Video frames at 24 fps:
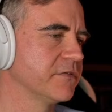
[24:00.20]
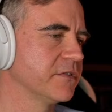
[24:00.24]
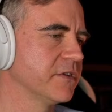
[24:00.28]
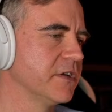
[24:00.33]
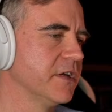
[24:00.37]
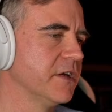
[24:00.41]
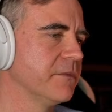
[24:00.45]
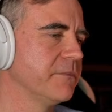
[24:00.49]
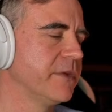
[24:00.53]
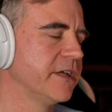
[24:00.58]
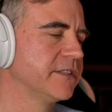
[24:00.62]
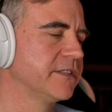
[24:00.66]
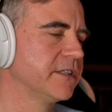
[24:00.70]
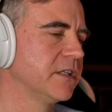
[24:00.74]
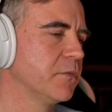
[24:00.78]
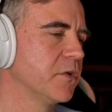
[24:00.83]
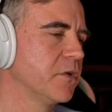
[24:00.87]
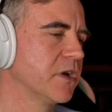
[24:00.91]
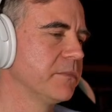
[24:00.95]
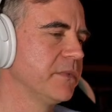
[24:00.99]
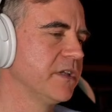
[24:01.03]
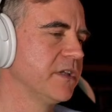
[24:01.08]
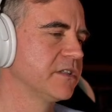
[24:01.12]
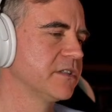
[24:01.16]
Basically what it
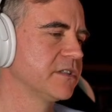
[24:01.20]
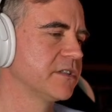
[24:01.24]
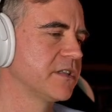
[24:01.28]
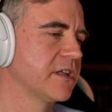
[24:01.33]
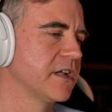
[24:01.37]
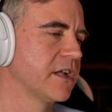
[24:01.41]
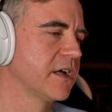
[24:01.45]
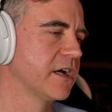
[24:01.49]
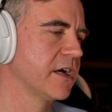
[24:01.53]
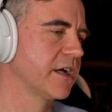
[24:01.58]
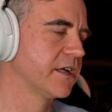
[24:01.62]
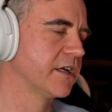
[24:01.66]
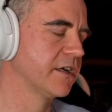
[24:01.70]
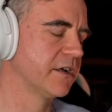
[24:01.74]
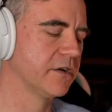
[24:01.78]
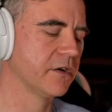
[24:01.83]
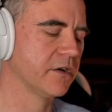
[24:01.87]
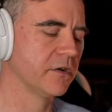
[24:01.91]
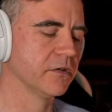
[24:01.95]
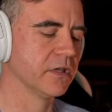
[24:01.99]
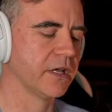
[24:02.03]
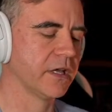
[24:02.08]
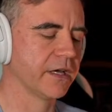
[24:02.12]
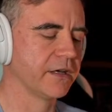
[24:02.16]
means is that I can go
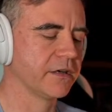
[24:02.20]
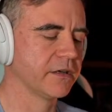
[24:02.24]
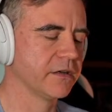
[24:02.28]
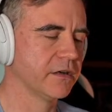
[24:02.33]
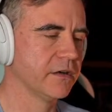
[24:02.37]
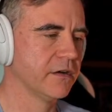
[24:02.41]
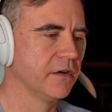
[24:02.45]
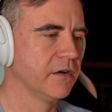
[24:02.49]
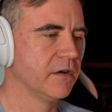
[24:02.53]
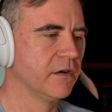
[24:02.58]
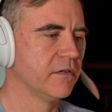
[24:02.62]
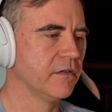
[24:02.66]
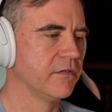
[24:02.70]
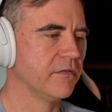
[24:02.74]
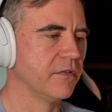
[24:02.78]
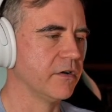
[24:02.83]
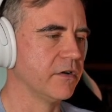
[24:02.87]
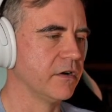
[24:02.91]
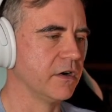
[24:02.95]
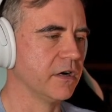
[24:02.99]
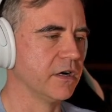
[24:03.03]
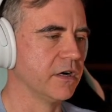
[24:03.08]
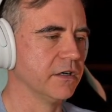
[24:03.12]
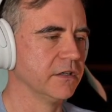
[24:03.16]
like
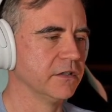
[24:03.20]
var